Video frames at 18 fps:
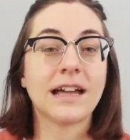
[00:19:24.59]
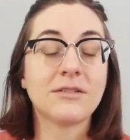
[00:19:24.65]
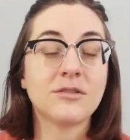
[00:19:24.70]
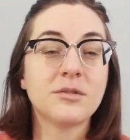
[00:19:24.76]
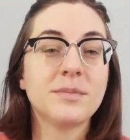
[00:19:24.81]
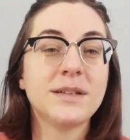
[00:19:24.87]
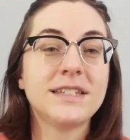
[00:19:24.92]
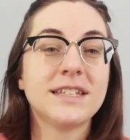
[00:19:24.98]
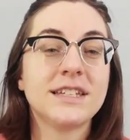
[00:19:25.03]
I
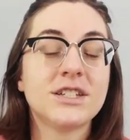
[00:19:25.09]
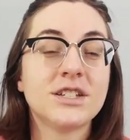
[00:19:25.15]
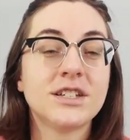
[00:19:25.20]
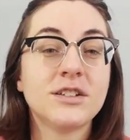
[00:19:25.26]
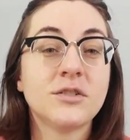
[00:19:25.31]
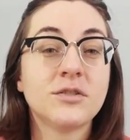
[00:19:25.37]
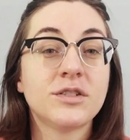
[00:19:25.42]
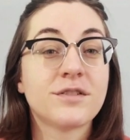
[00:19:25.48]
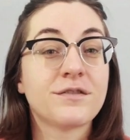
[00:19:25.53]
will be
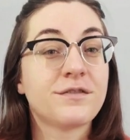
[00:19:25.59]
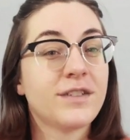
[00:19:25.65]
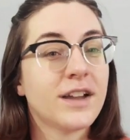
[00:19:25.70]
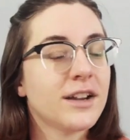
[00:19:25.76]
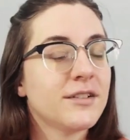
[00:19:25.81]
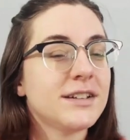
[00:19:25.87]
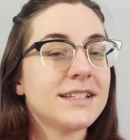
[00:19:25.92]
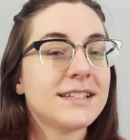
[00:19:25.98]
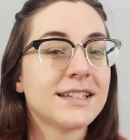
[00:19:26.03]
teaching you the
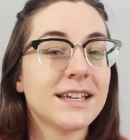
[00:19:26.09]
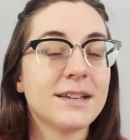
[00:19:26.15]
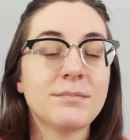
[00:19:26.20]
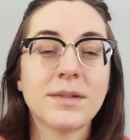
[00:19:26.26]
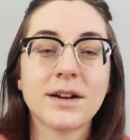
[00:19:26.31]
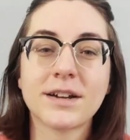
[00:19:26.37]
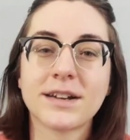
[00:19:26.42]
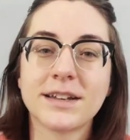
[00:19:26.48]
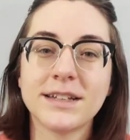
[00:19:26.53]
very same
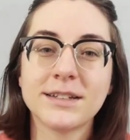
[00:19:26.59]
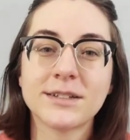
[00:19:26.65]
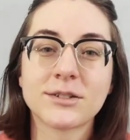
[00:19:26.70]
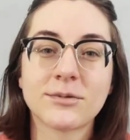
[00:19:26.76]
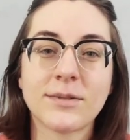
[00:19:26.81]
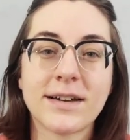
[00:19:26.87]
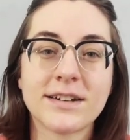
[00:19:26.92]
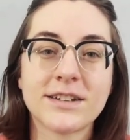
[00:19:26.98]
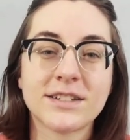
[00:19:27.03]
marketing
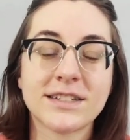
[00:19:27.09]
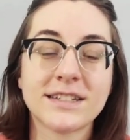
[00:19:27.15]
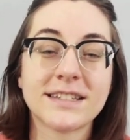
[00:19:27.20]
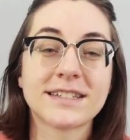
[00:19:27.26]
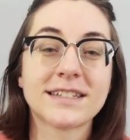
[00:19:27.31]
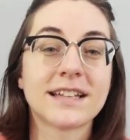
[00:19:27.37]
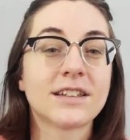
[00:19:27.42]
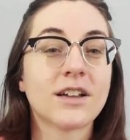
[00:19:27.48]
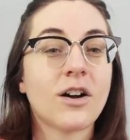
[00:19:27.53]

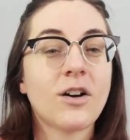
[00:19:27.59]
strategies that